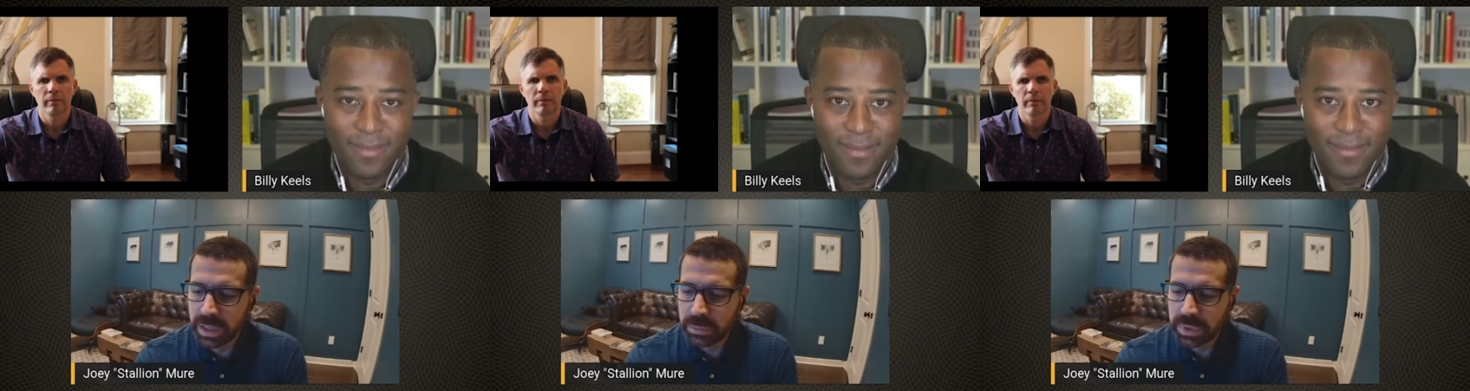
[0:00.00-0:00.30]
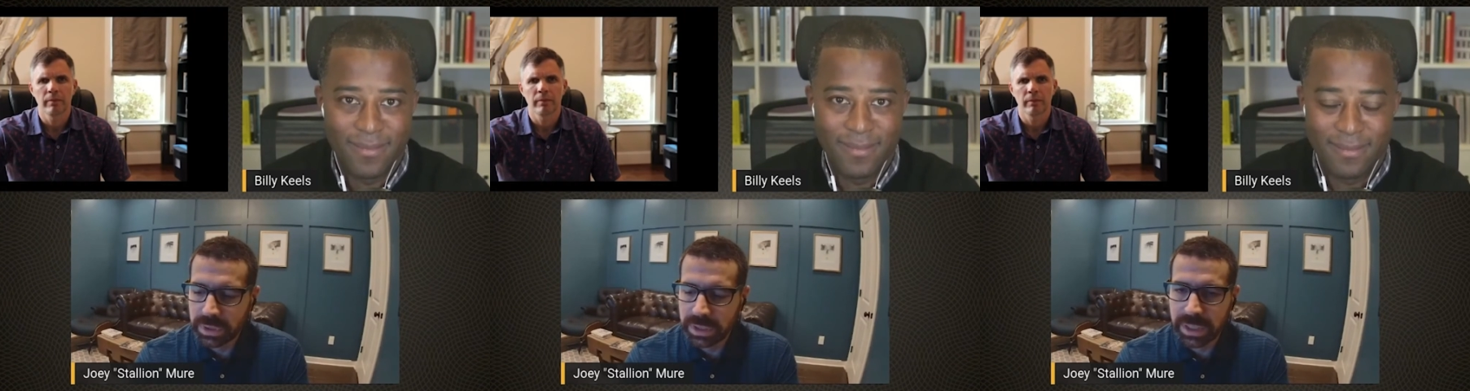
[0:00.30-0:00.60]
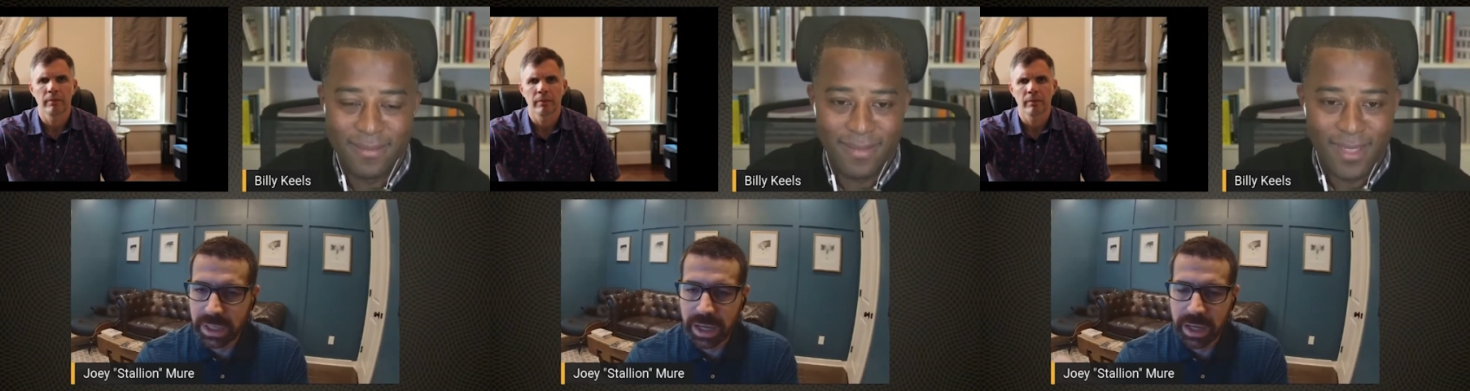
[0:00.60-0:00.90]
Speaker 1: Billy and
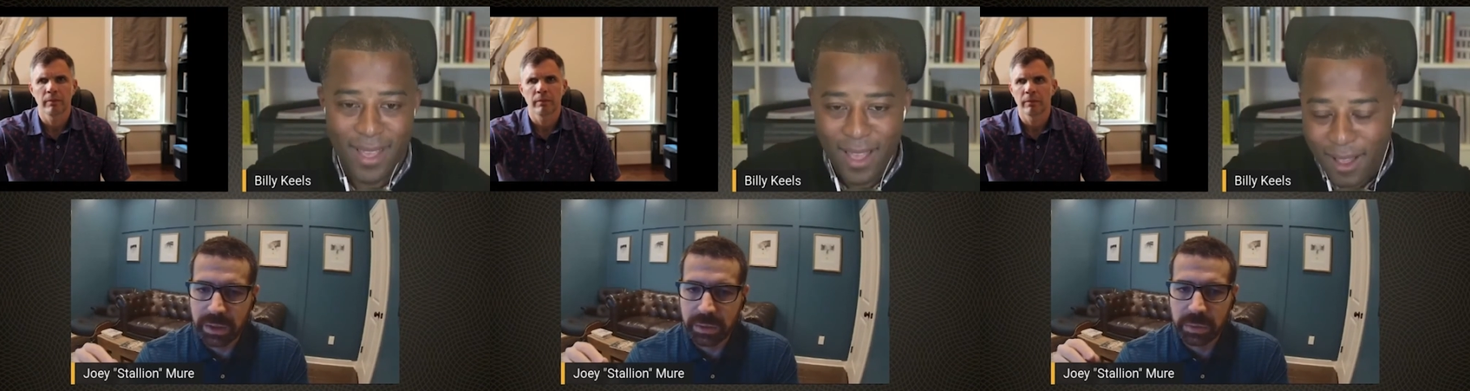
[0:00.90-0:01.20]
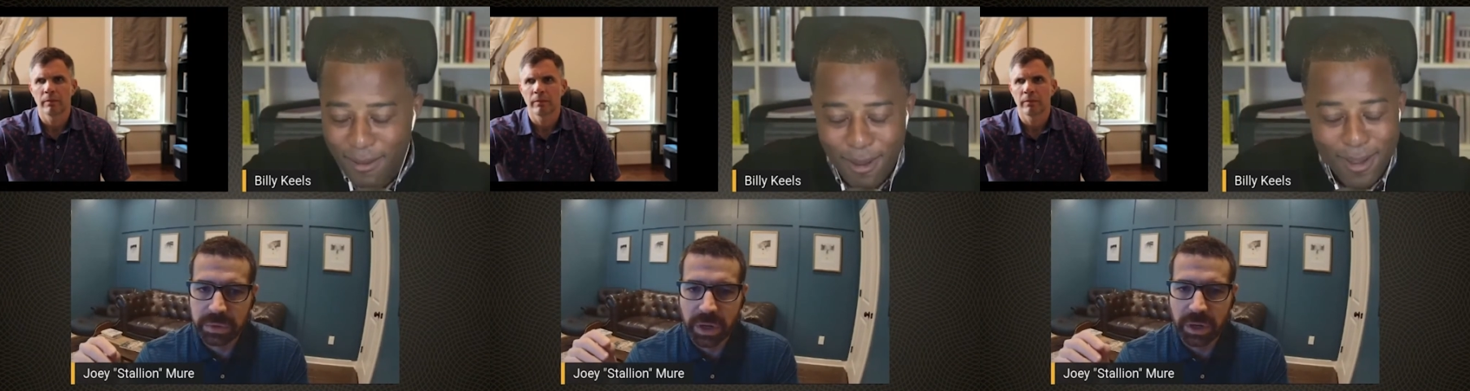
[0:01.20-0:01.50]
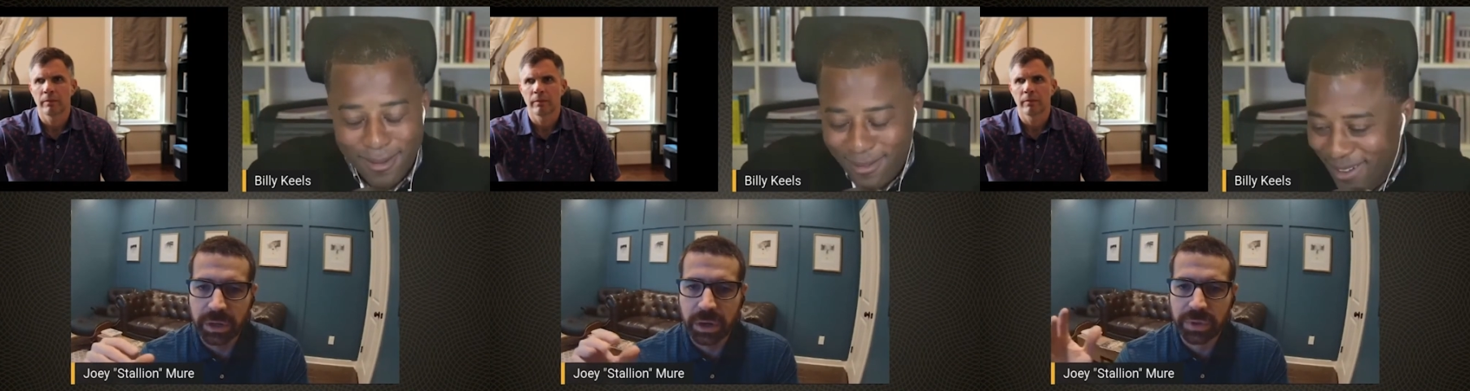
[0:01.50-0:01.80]
I were
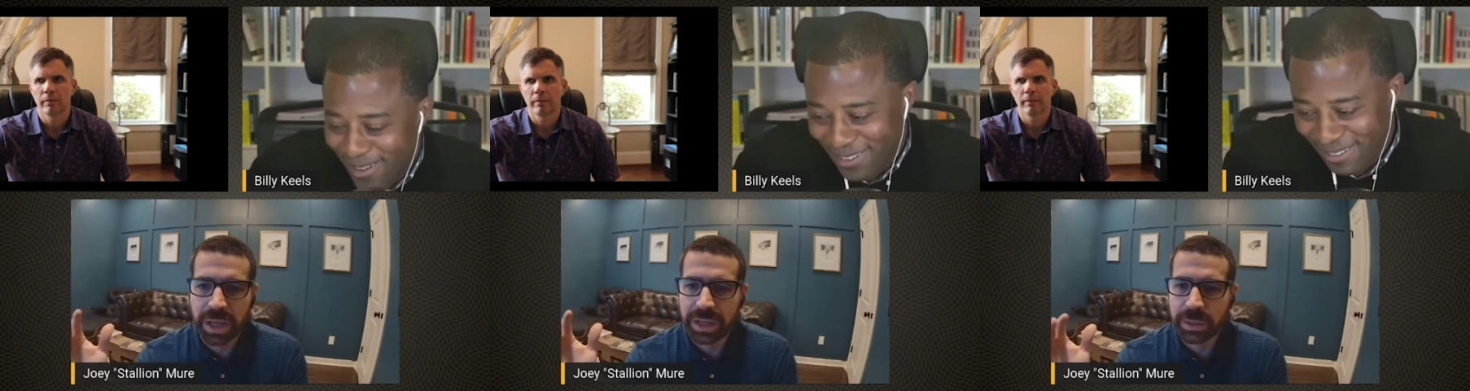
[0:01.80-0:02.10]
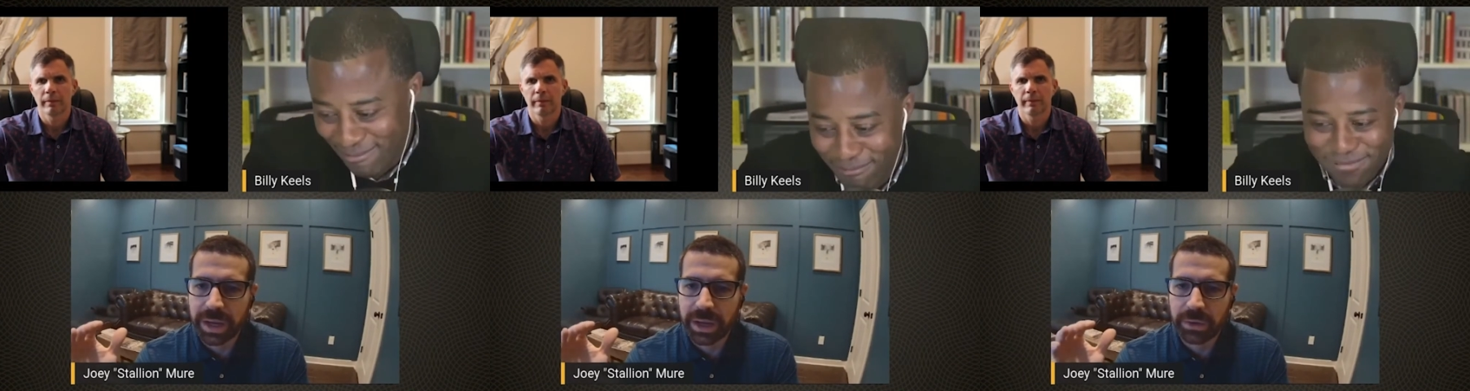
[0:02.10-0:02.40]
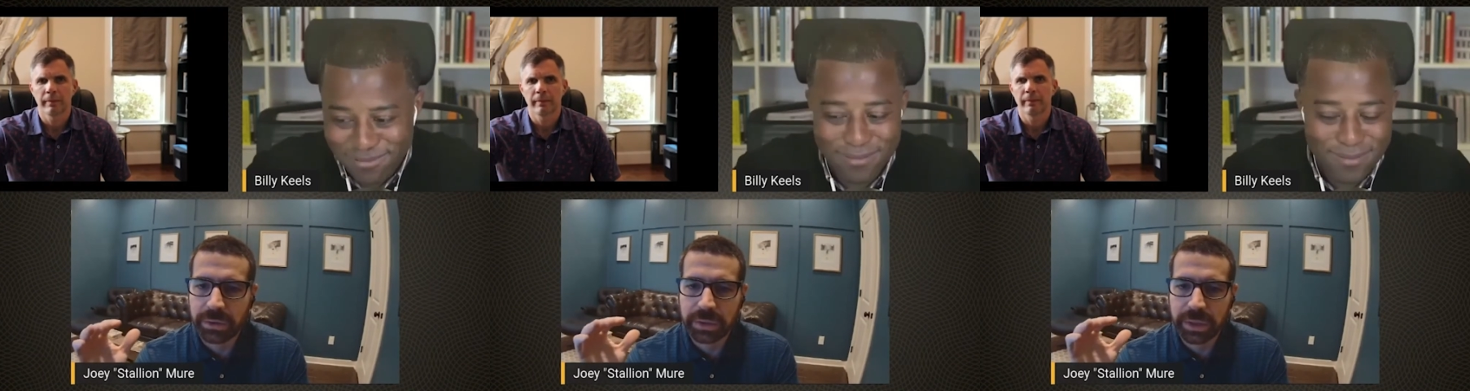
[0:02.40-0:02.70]
talking offline about
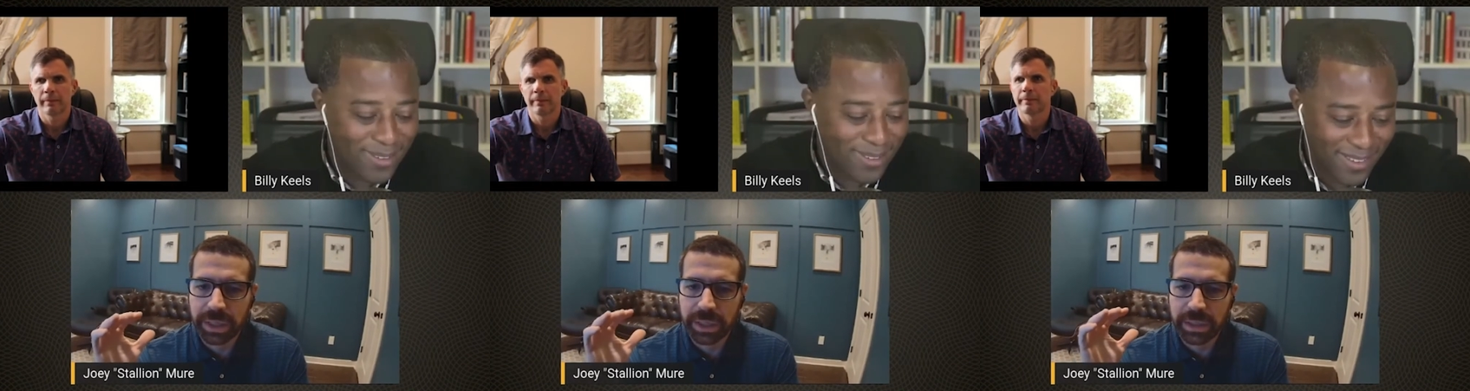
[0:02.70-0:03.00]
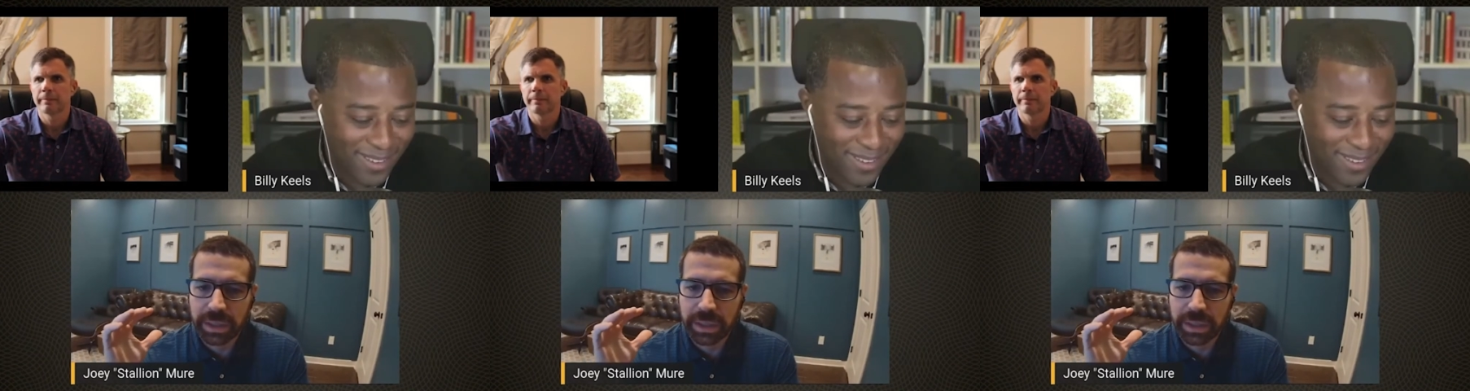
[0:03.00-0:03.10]
like